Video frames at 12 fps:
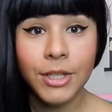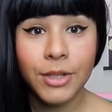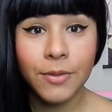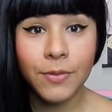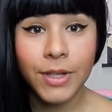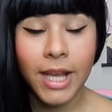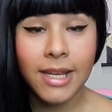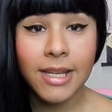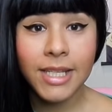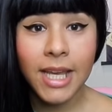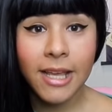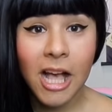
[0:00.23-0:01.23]
Don't forget
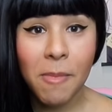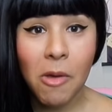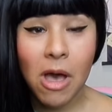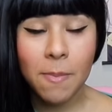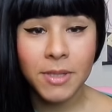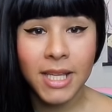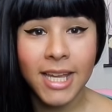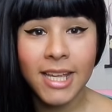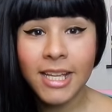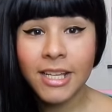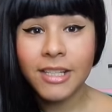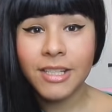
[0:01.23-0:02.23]
to check out my
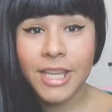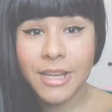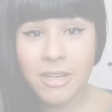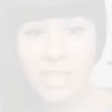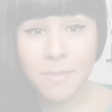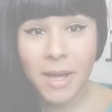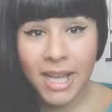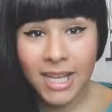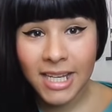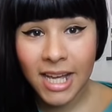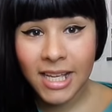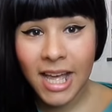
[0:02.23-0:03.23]
website,
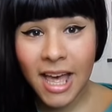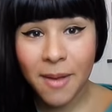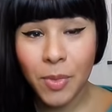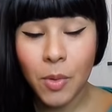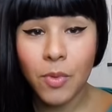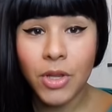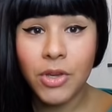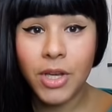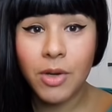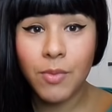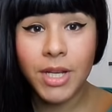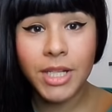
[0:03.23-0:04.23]
sacredthemanga.com, where you
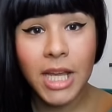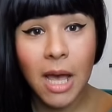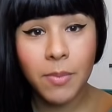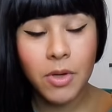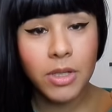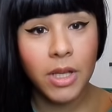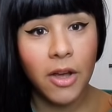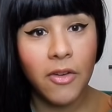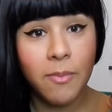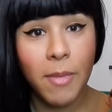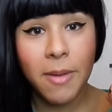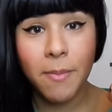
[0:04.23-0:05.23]
can read chapters
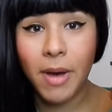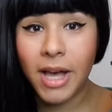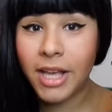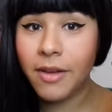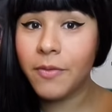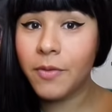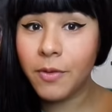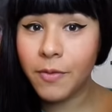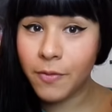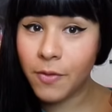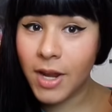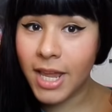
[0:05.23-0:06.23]
of my manga for
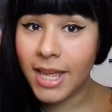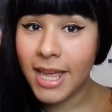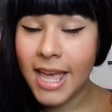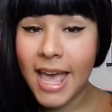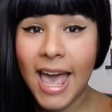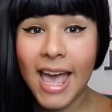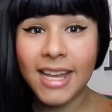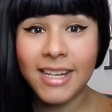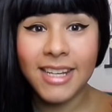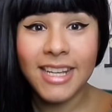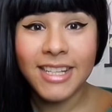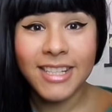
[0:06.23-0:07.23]
free
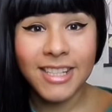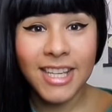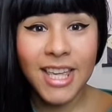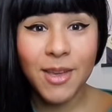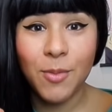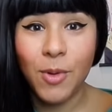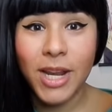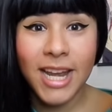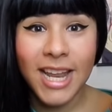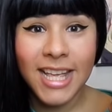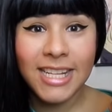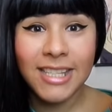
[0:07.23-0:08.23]
and see what
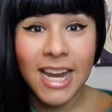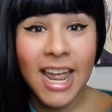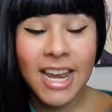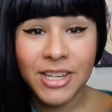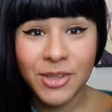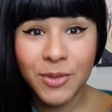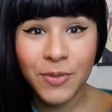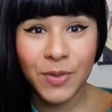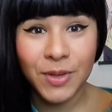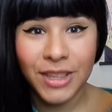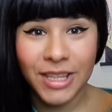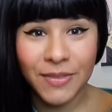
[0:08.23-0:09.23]
it is that I do
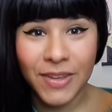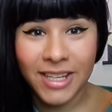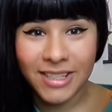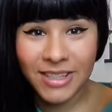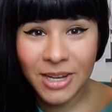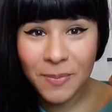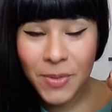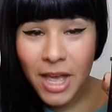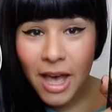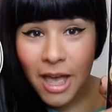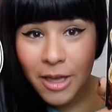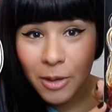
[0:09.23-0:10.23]
for a living. So
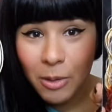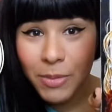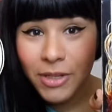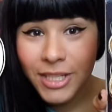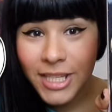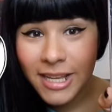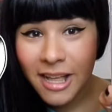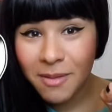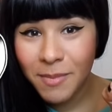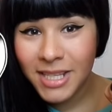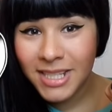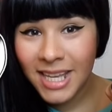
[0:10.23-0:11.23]
I hope you'll check
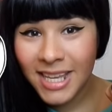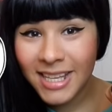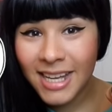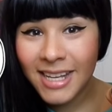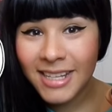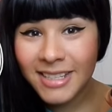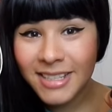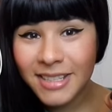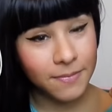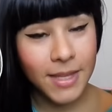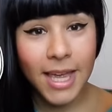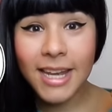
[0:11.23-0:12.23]
out my site, guys.
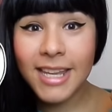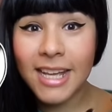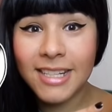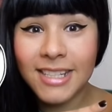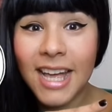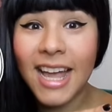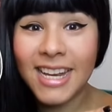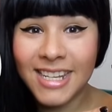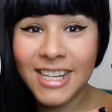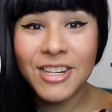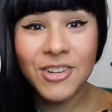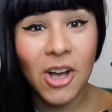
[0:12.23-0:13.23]
And yes, I
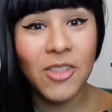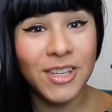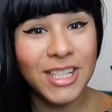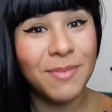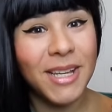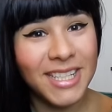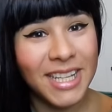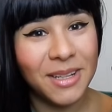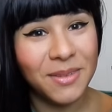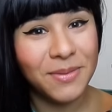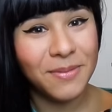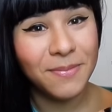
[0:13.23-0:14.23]
did draw this myself.